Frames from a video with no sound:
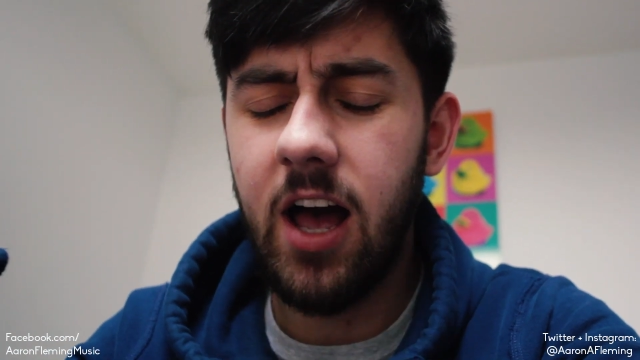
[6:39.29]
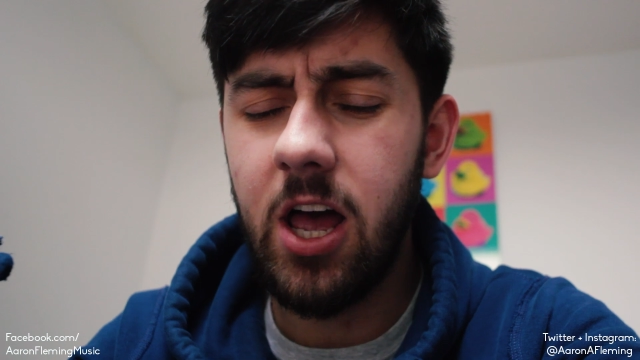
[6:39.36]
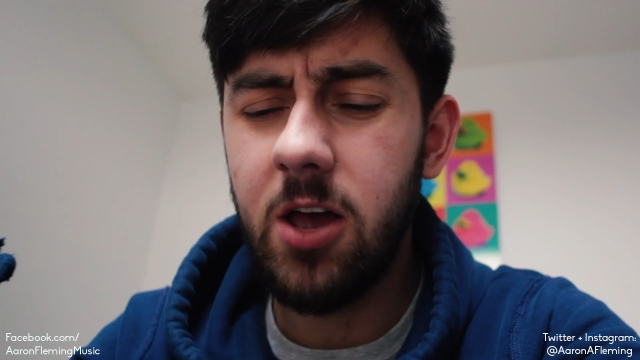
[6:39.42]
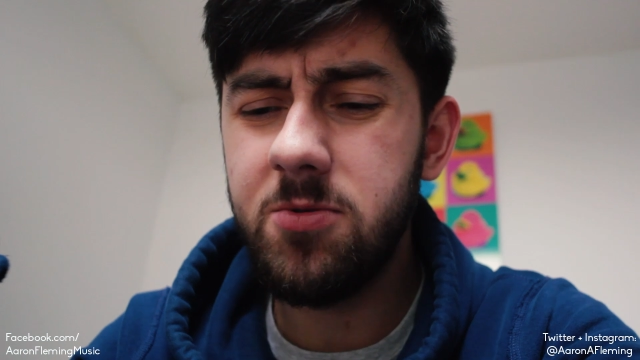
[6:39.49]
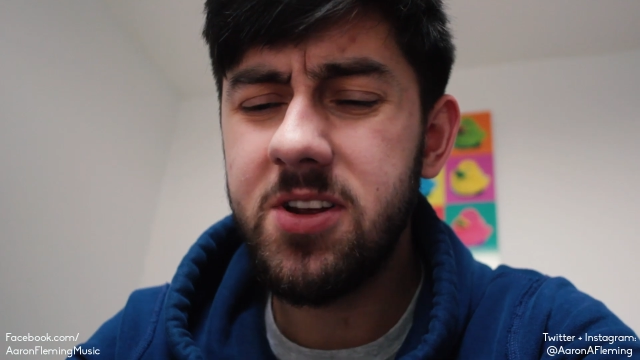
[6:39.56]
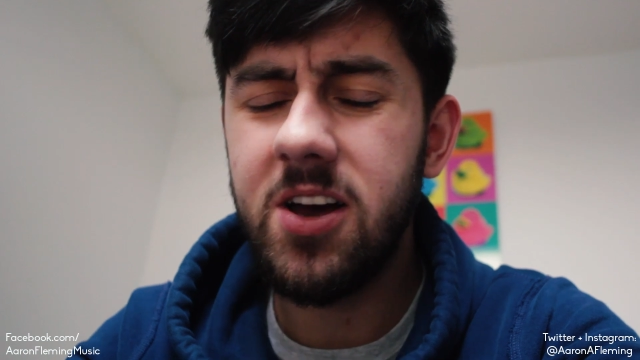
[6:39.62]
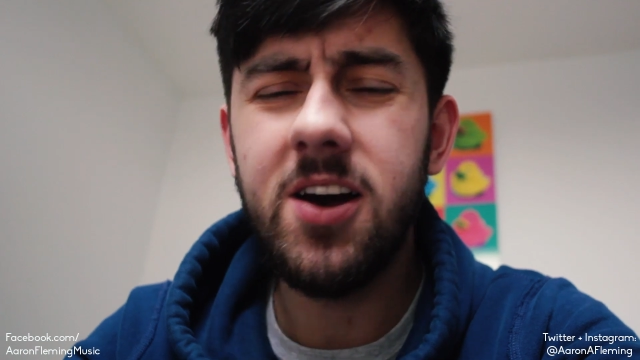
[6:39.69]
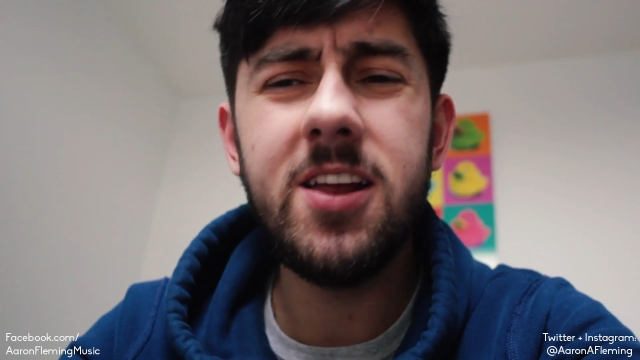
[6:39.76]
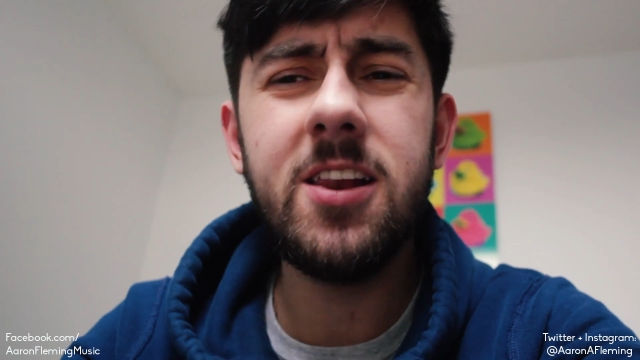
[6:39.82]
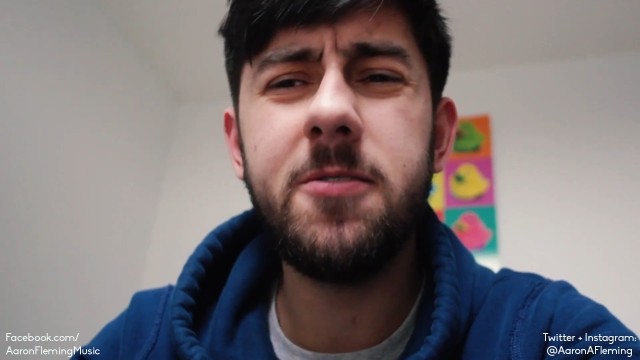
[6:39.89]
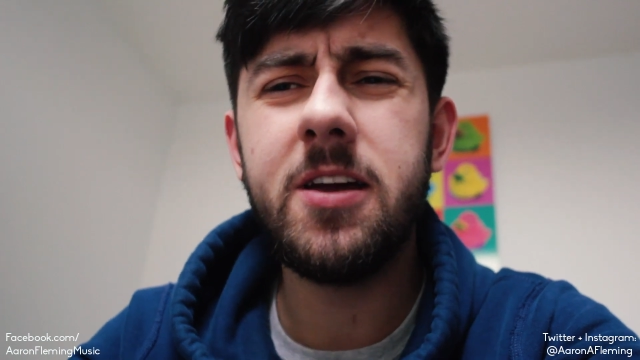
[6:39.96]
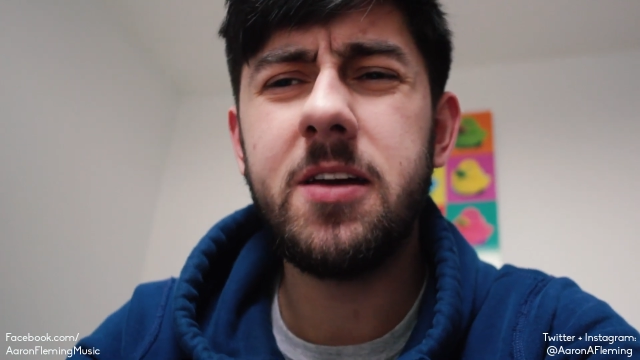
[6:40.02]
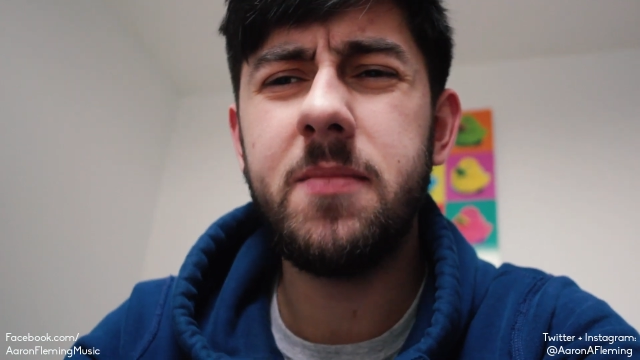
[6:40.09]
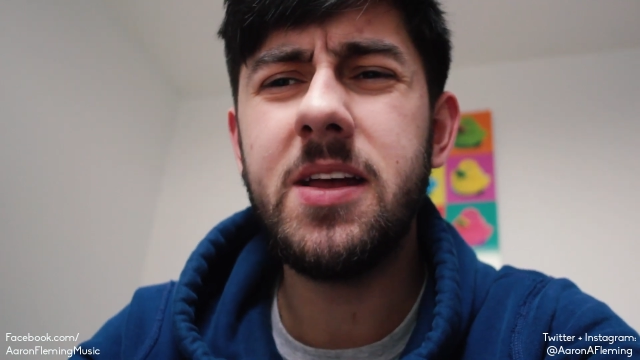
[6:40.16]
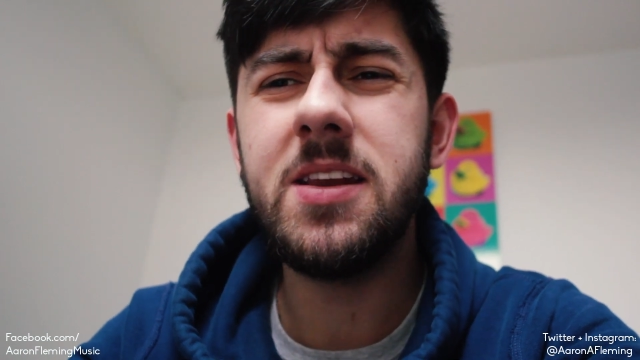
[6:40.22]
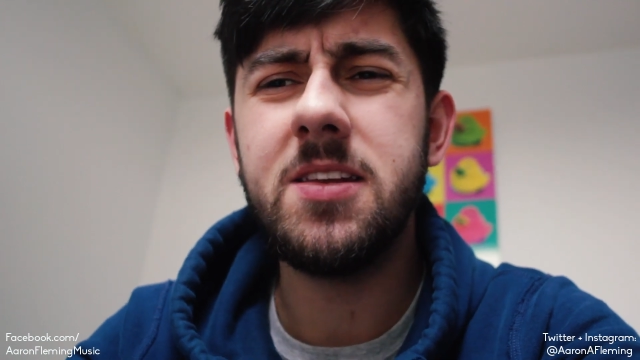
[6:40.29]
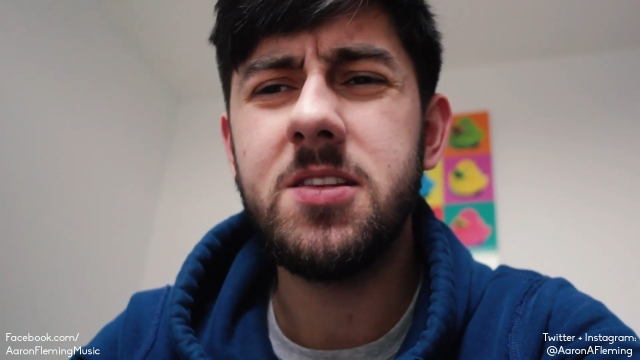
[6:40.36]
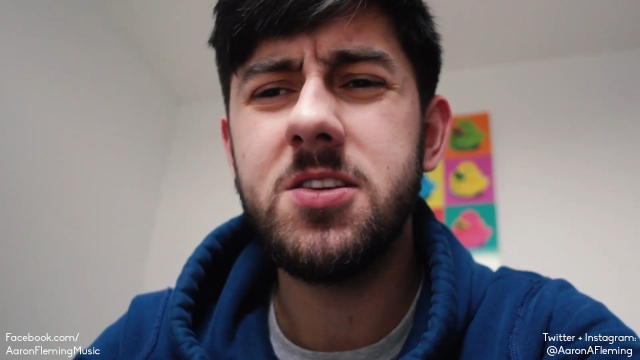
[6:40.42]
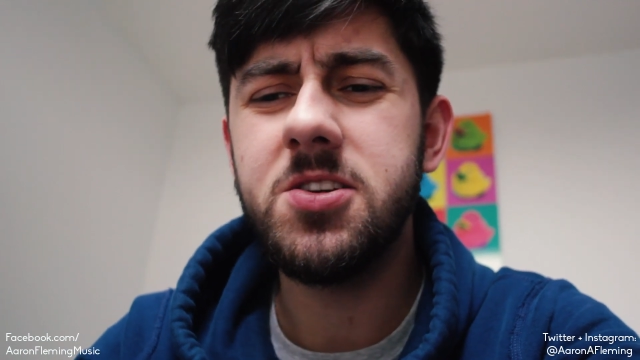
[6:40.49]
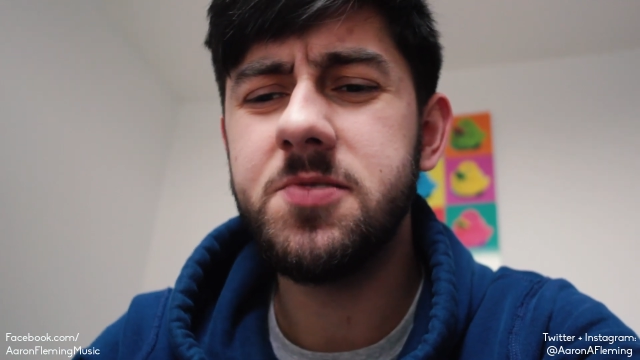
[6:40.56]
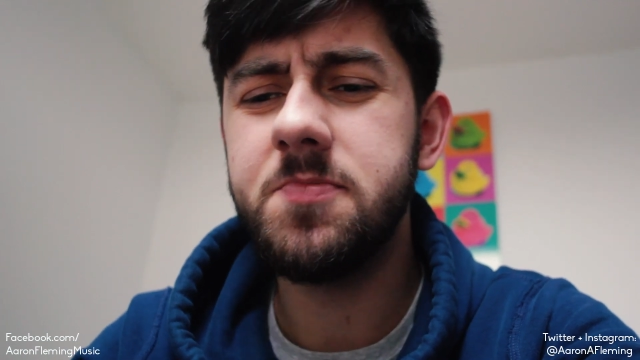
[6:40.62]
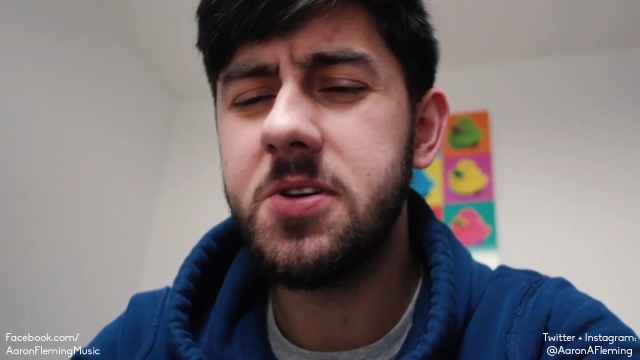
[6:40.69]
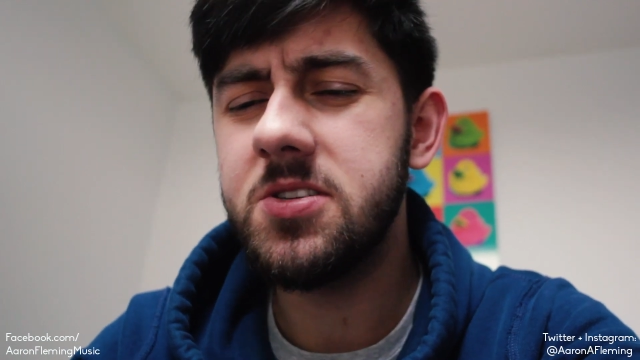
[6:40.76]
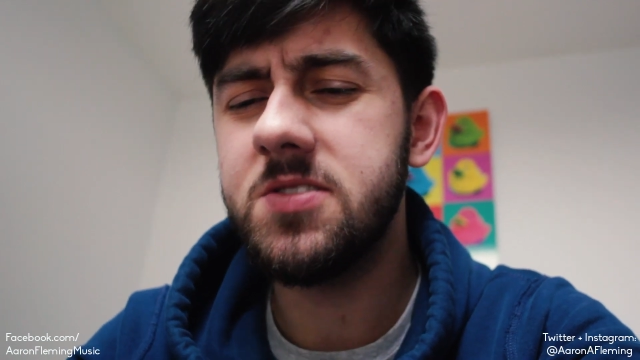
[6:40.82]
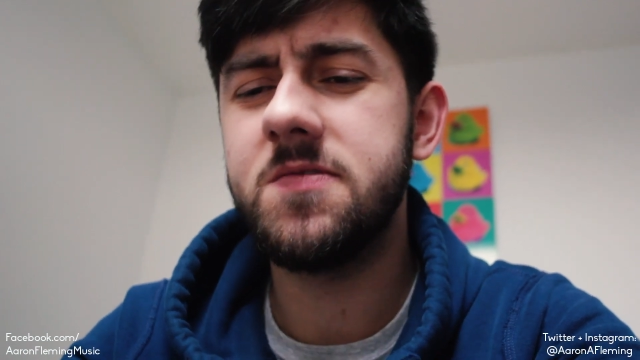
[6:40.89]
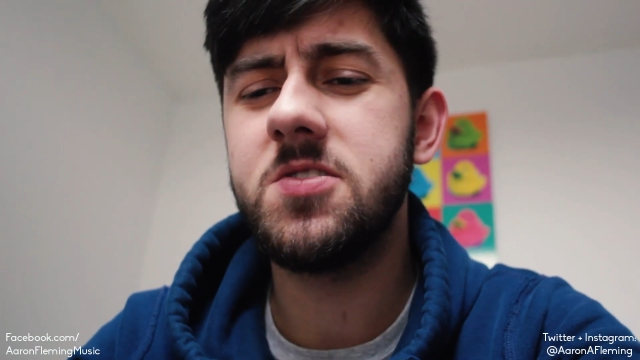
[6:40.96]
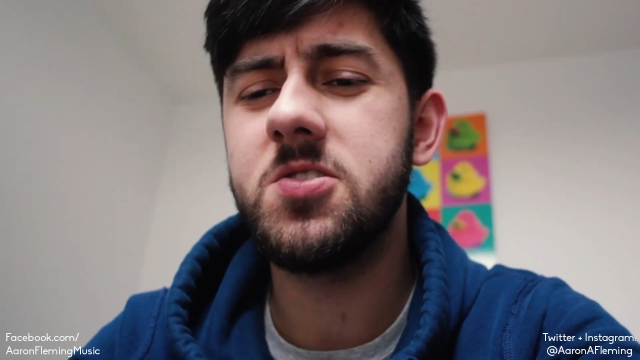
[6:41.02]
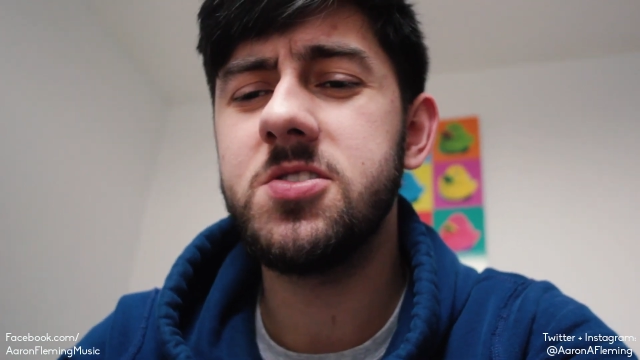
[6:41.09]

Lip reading: I would highly recommend it just because of